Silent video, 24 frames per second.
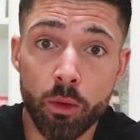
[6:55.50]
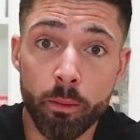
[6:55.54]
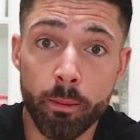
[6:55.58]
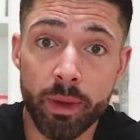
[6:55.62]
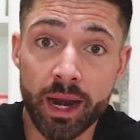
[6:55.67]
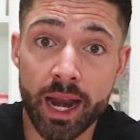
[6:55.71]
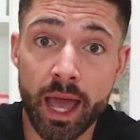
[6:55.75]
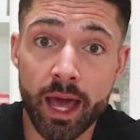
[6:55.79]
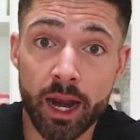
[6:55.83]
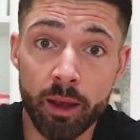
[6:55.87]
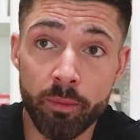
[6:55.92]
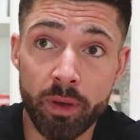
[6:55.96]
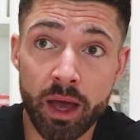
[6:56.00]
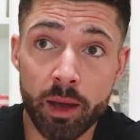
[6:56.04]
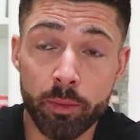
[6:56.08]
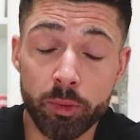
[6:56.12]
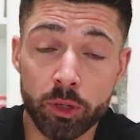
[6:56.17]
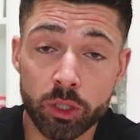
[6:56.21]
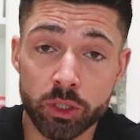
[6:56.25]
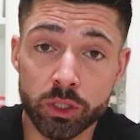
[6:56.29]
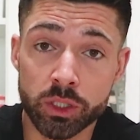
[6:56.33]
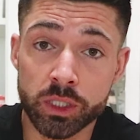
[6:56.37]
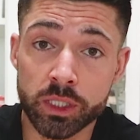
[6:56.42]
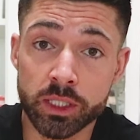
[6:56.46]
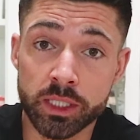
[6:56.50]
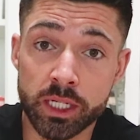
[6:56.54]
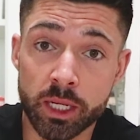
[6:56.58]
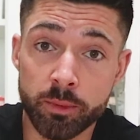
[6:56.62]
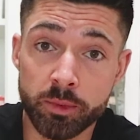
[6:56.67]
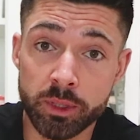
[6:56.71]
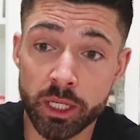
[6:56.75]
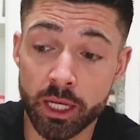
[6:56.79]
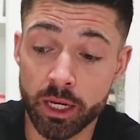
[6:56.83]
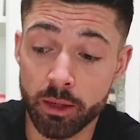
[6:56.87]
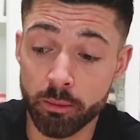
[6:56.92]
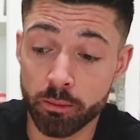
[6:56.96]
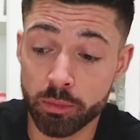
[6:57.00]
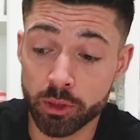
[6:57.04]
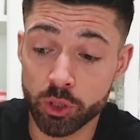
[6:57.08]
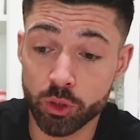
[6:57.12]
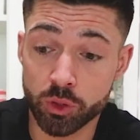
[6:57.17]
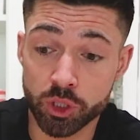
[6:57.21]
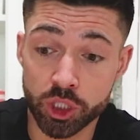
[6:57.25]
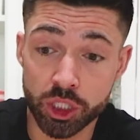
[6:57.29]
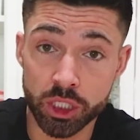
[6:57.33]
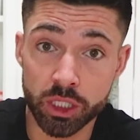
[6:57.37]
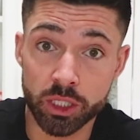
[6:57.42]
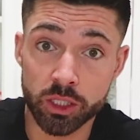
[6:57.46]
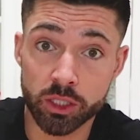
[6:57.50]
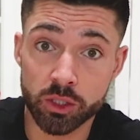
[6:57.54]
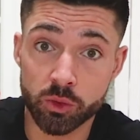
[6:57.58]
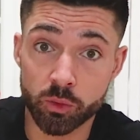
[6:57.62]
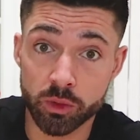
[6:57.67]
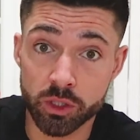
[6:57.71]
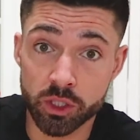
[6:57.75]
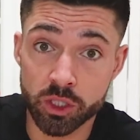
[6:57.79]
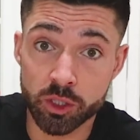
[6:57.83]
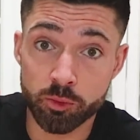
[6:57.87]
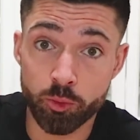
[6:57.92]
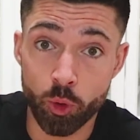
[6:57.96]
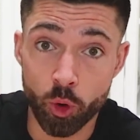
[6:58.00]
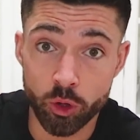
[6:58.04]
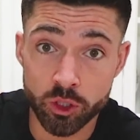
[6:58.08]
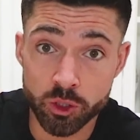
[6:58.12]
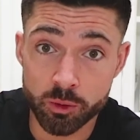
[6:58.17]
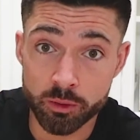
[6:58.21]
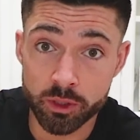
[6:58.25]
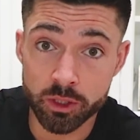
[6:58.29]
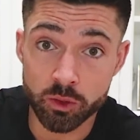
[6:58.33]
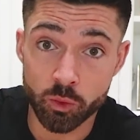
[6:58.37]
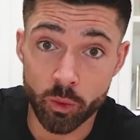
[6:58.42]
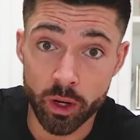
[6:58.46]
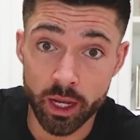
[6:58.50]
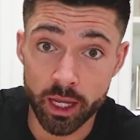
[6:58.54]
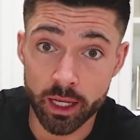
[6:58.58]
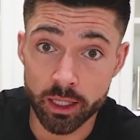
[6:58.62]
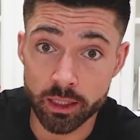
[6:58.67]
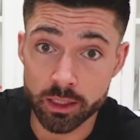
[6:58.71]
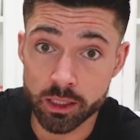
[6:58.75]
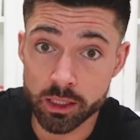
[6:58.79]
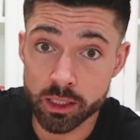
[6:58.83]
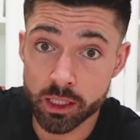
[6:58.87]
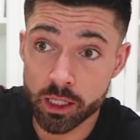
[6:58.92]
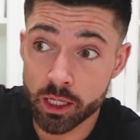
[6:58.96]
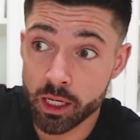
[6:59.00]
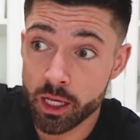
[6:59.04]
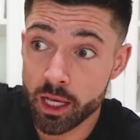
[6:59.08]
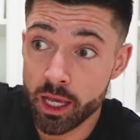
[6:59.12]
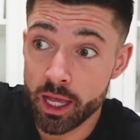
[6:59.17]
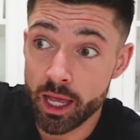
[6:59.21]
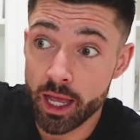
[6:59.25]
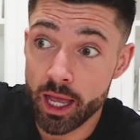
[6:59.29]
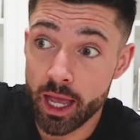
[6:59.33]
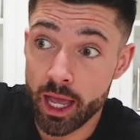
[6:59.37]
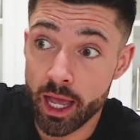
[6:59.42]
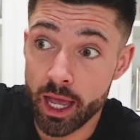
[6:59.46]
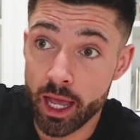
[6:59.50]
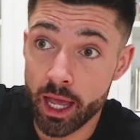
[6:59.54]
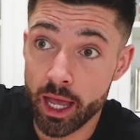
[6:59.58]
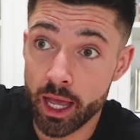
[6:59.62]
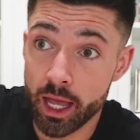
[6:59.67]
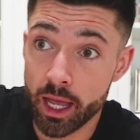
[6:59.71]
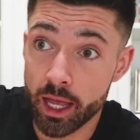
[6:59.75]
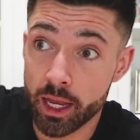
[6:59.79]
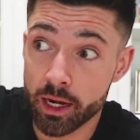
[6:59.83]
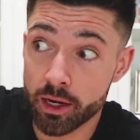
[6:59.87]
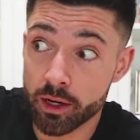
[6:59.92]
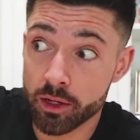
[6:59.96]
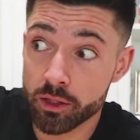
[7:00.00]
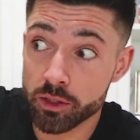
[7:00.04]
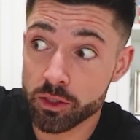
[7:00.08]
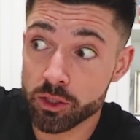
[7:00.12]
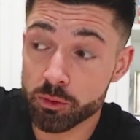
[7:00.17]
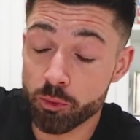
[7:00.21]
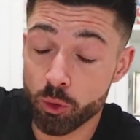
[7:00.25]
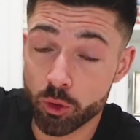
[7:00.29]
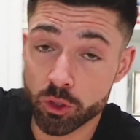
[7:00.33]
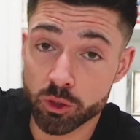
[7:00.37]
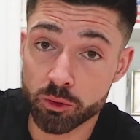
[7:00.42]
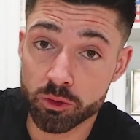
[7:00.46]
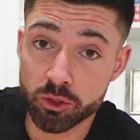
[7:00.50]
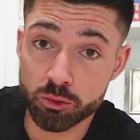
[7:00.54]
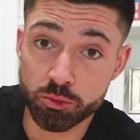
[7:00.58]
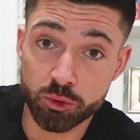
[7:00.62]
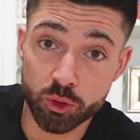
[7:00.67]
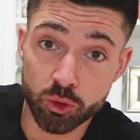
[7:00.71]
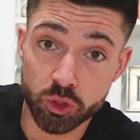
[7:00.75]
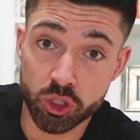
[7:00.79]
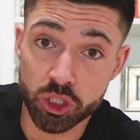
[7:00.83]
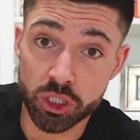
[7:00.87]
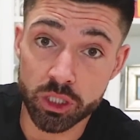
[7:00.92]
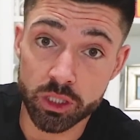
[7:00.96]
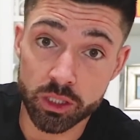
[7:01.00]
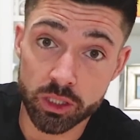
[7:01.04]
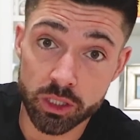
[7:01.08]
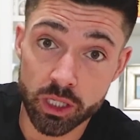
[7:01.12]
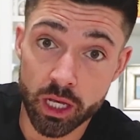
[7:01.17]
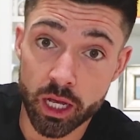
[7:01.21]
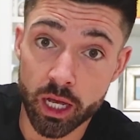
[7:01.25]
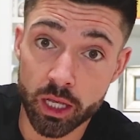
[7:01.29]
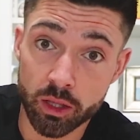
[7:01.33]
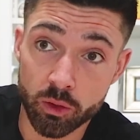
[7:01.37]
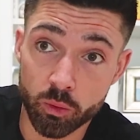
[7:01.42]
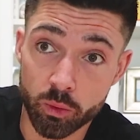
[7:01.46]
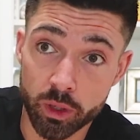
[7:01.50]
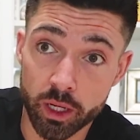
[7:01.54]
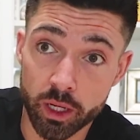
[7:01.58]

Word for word: banana peppers dipped in blue cheese with Sportsman's wings, and Sportsman's blue cheese on the